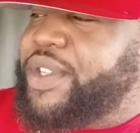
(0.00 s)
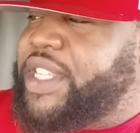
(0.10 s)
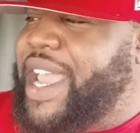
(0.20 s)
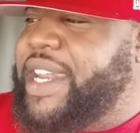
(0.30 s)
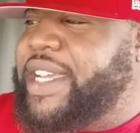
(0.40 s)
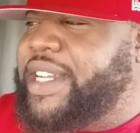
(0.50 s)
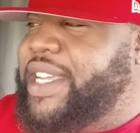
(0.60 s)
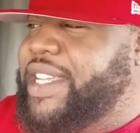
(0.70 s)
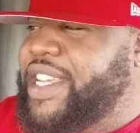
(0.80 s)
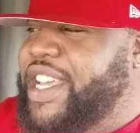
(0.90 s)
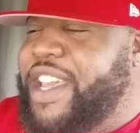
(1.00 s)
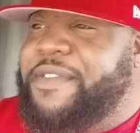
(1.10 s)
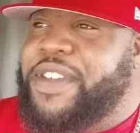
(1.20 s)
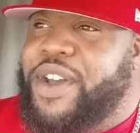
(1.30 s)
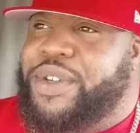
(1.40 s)
technically, if
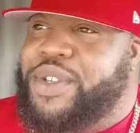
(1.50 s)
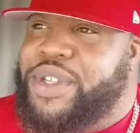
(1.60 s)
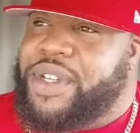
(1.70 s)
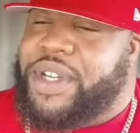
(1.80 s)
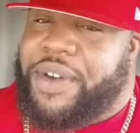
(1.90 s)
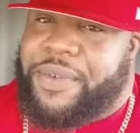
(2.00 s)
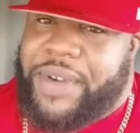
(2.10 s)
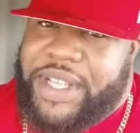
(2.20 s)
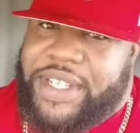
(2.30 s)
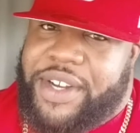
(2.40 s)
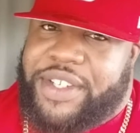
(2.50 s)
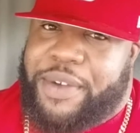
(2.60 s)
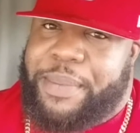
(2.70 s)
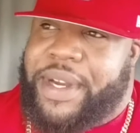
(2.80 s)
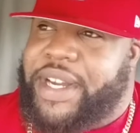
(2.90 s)
you go do your research
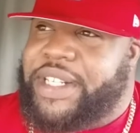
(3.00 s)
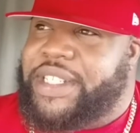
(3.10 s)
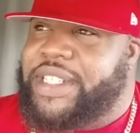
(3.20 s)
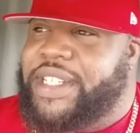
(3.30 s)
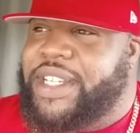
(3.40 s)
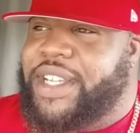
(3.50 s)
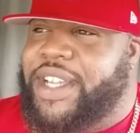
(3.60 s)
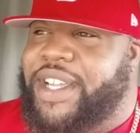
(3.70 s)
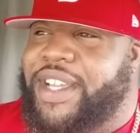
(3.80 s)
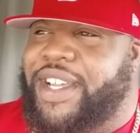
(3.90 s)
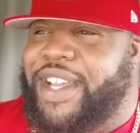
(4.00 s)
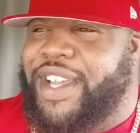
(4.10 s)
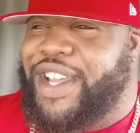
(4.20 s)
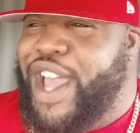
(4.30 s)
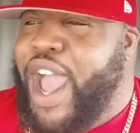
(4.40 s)
on marriage,
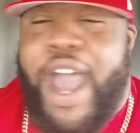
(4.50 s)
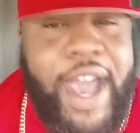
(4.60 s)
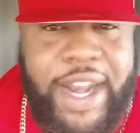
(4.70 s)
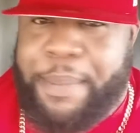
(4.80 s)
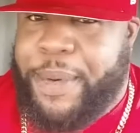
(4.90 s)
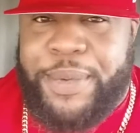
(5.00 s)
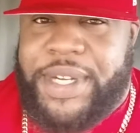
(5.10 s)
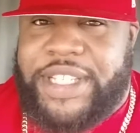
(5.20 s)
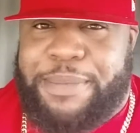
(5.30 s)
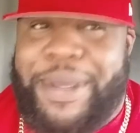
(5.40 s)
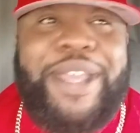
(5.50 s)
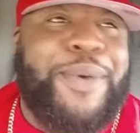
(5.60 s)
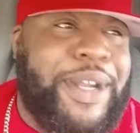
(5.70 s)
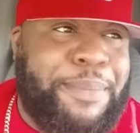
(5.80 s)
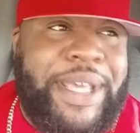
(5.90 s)
honeymoon doesn't mean
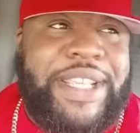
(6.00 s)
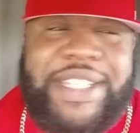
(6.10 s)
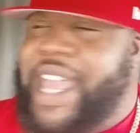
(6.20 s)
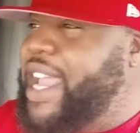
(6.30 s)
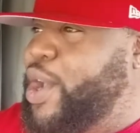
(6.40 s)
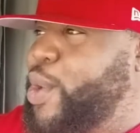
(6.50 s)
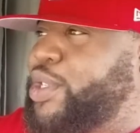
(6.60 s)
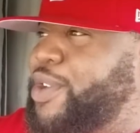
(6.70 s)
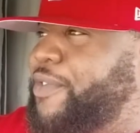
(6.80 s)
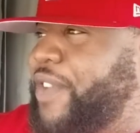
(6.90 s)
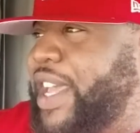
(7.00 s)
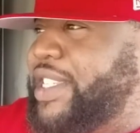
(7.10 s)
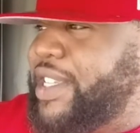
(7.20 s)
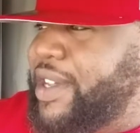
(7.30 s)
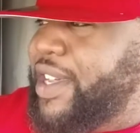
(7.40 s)
what it means now, going to a
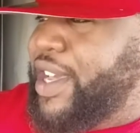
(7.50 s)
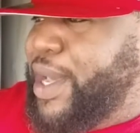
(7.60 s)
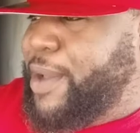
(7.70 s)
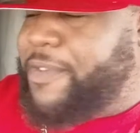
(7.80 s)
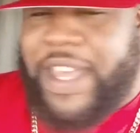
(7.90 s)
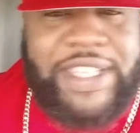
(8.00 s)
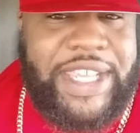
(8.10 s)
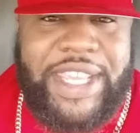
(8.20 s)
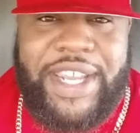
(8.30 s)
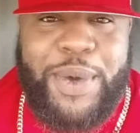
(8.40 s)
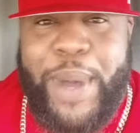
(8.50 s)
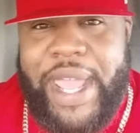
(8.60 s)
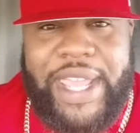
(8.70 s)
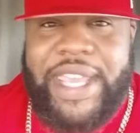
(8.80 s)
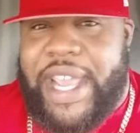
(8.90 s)
fancy
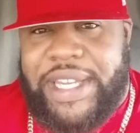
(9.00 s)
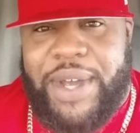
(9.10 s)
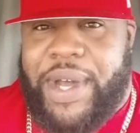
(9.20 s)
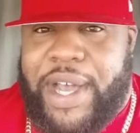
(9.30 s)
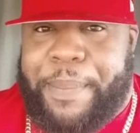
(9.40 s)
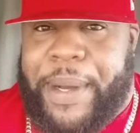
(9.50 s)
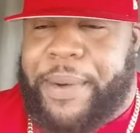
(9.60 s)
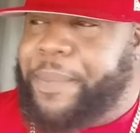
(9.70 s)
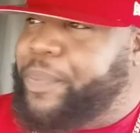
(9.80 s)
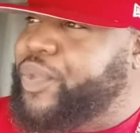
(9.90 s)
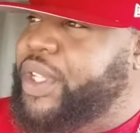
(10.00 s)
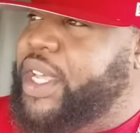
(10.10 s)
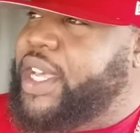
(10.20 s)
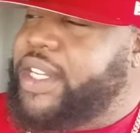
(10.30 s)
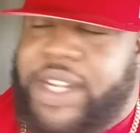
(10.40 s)
getaway and getting your hump on.
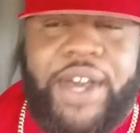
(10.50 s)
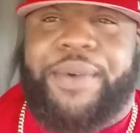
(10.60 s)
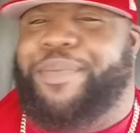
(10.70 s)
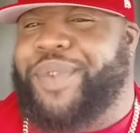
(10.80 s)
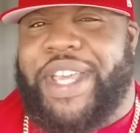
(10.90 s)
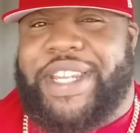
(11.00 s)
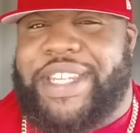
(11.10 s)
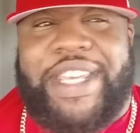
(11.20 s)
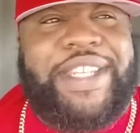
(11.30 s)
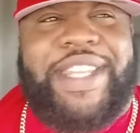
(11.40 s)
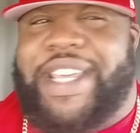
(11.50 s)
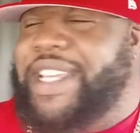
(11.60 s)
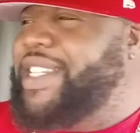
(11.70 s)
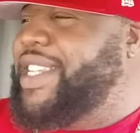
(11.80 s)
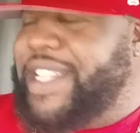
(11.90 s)
No, it
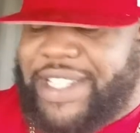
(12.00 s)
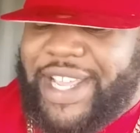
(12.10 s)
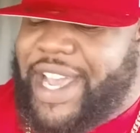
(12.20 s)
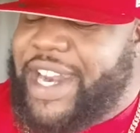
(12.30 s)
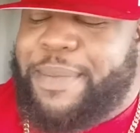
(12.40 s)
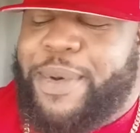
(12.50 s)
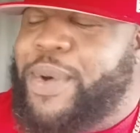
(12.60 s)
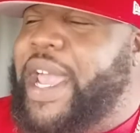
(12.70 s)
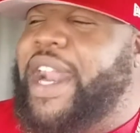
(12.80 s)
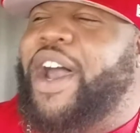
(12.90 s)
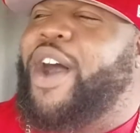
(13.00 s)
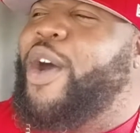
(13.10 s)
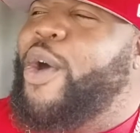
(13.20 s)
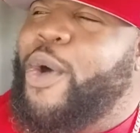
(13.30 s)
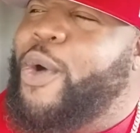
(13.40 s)
does. Honeymoon had a
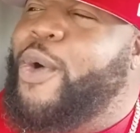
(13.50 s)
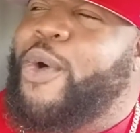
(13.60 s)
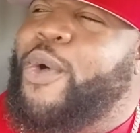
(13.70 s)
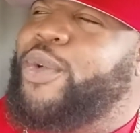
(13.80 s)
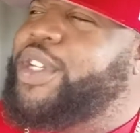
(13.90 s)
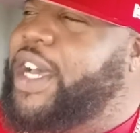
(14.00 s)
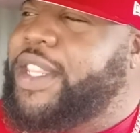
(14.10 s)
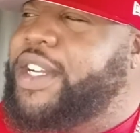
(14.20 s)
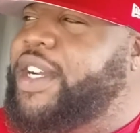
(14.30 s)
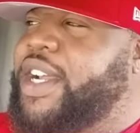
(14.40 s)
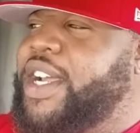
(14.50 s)
whole nother